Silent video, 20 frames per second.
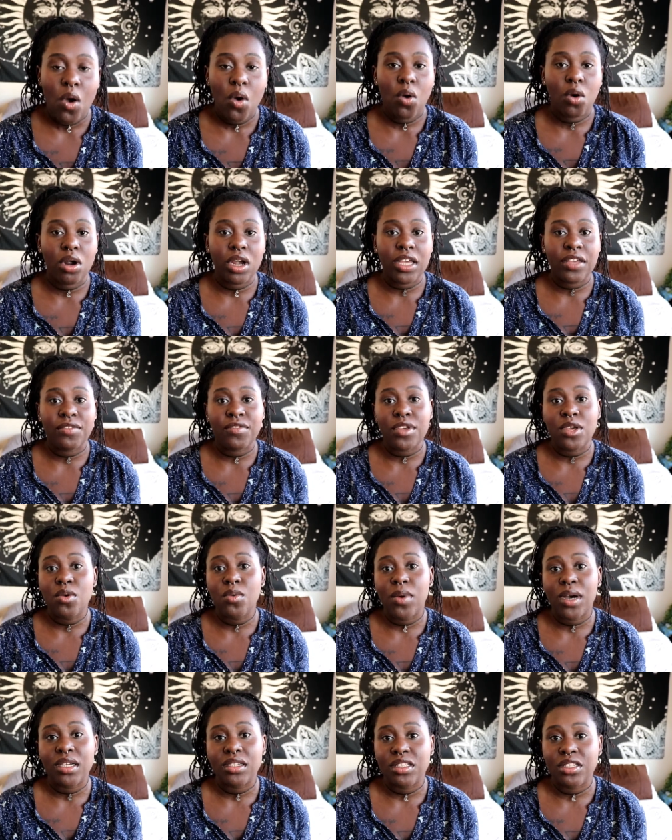or if you
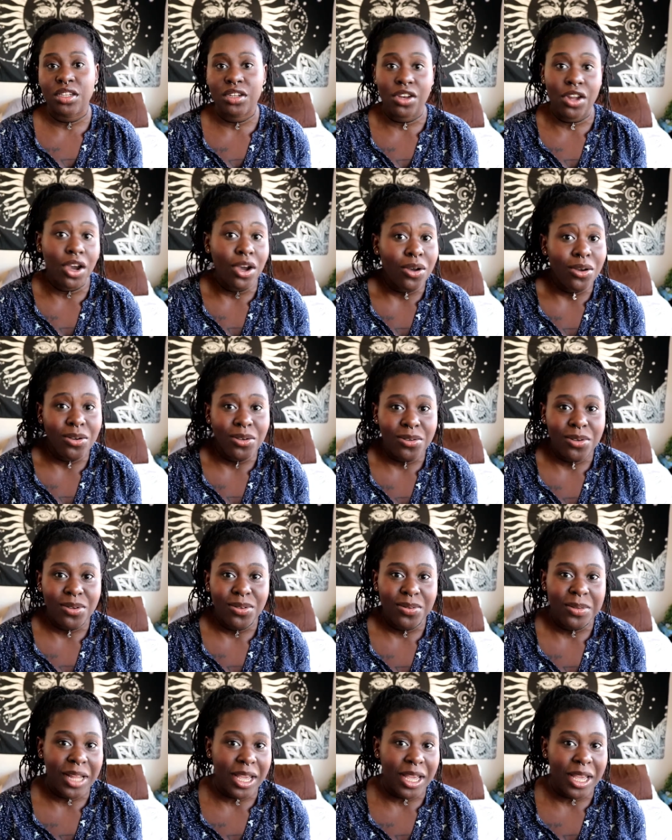want to know